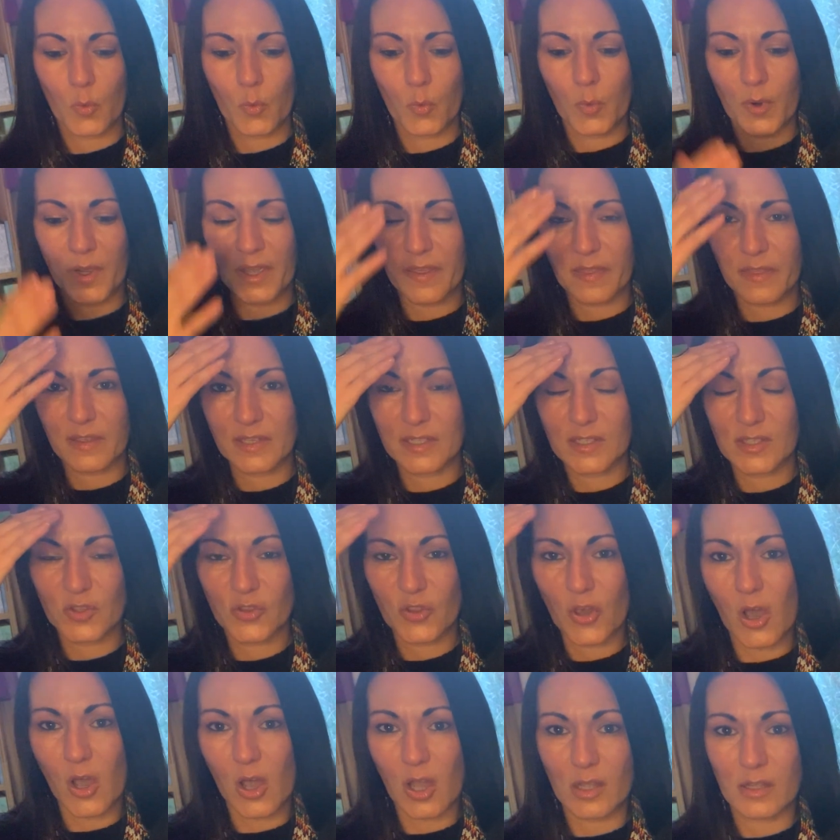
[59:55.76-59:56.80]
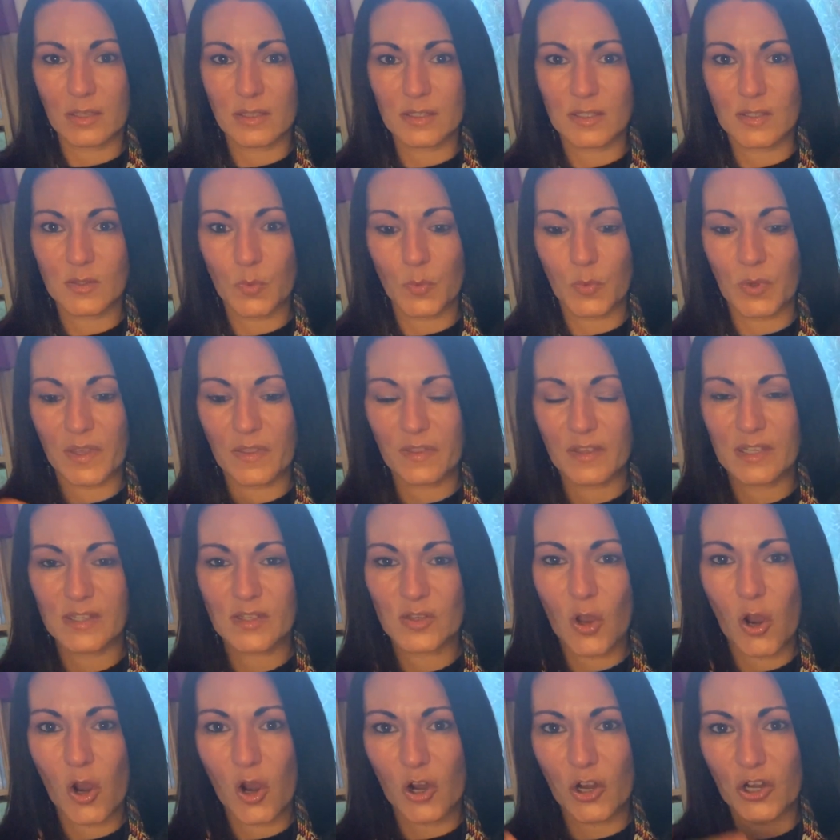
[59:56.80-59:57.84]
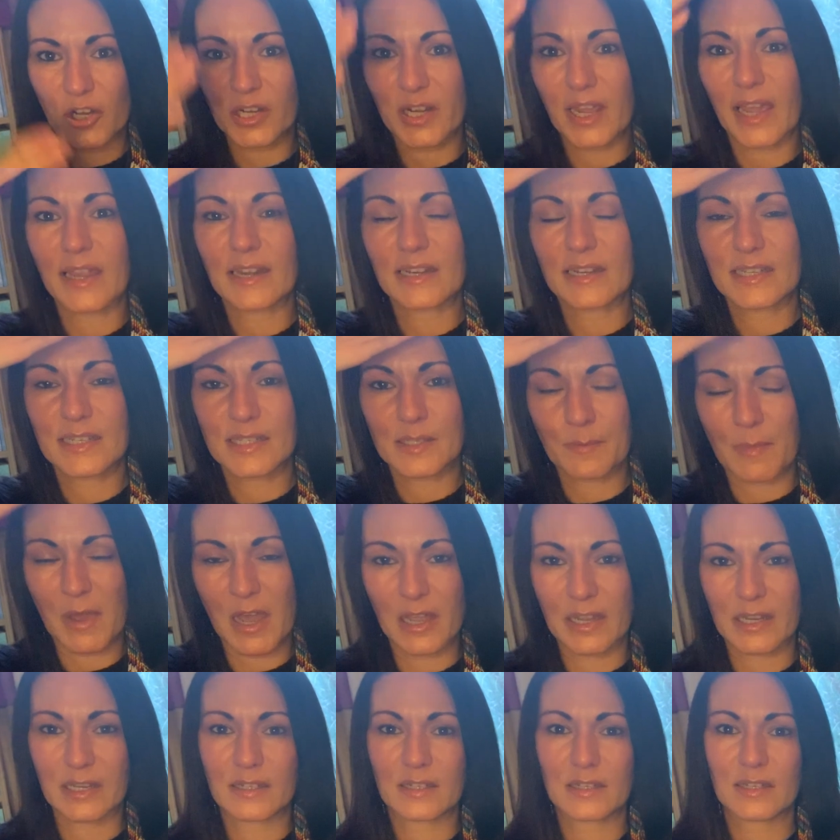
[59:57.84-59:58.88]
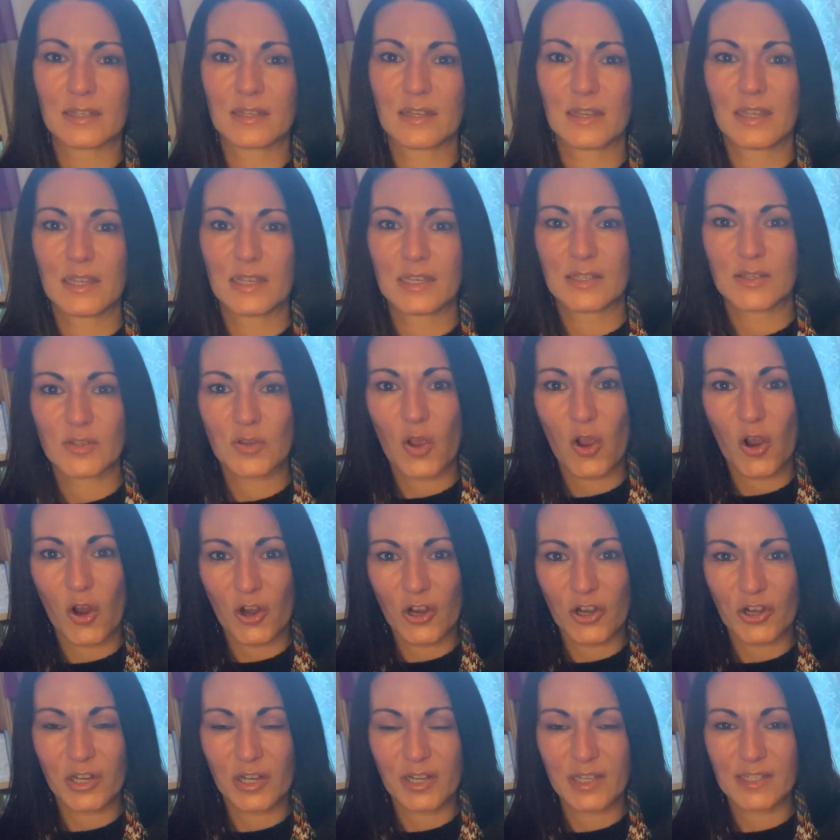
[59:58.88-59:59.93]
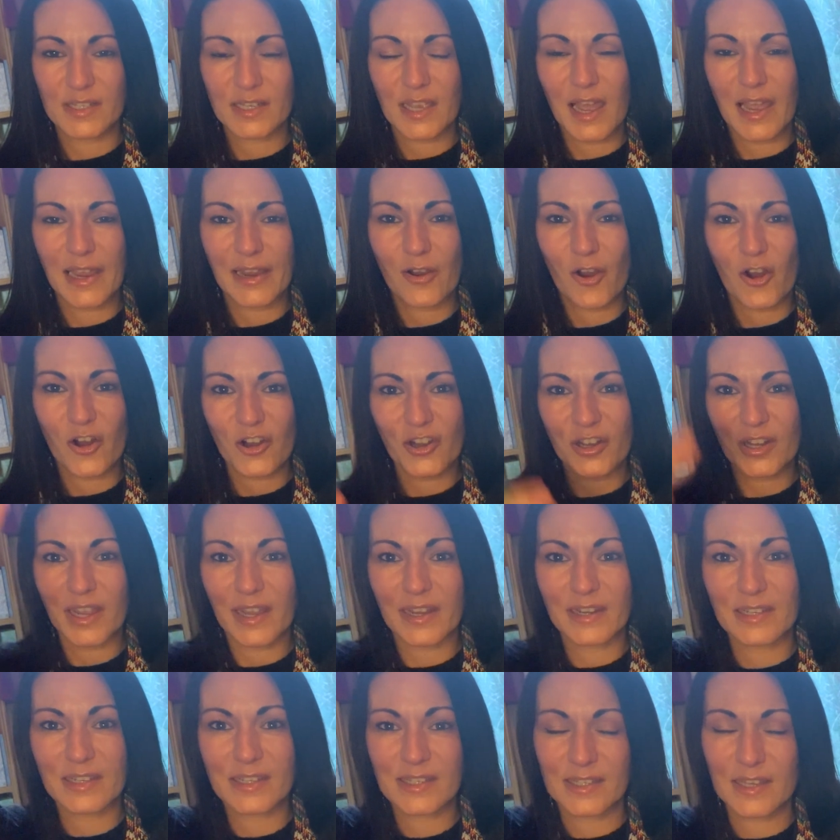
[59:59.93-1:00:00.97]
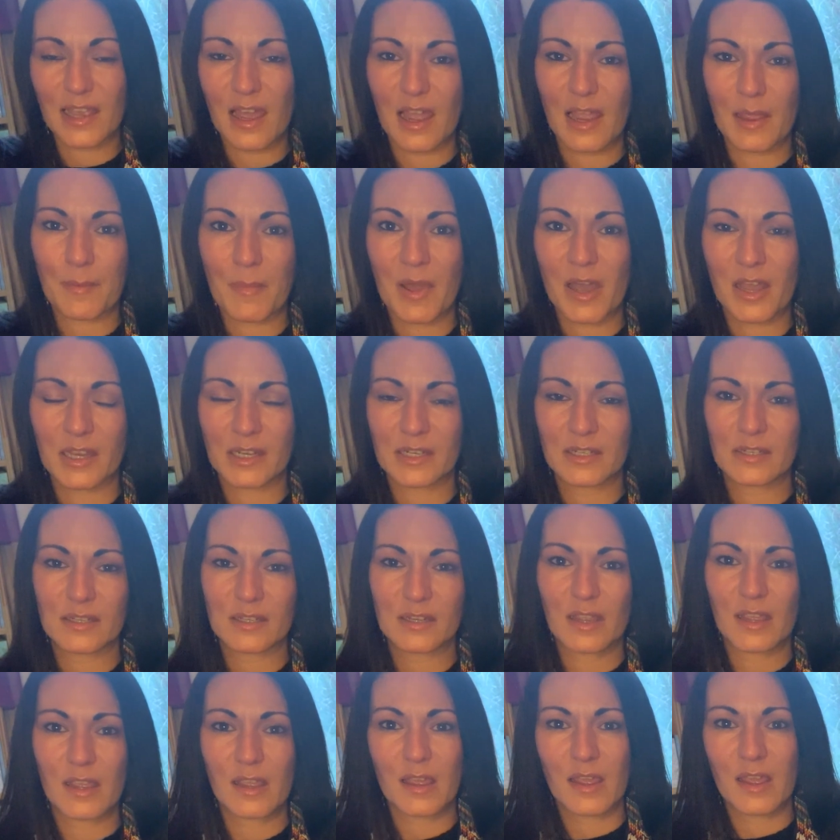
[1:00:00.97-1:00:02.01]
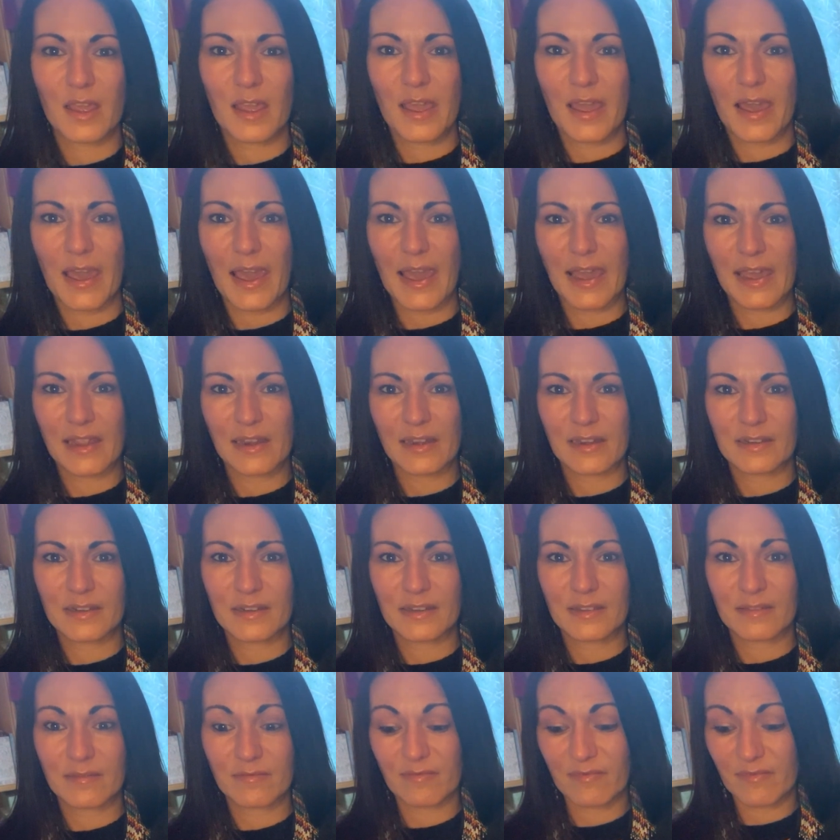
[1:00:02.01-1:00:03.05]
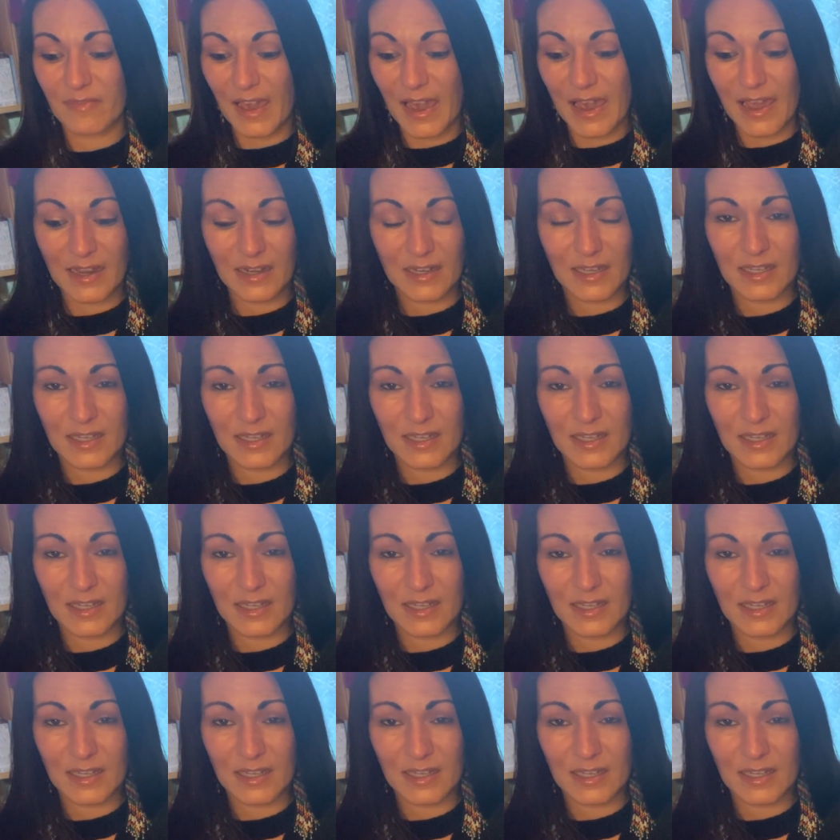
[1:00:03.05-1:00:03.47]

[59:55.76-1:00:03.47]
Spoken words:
with his thoughts, with his heart and his mind. His heart, his high heart, and his high mind. And that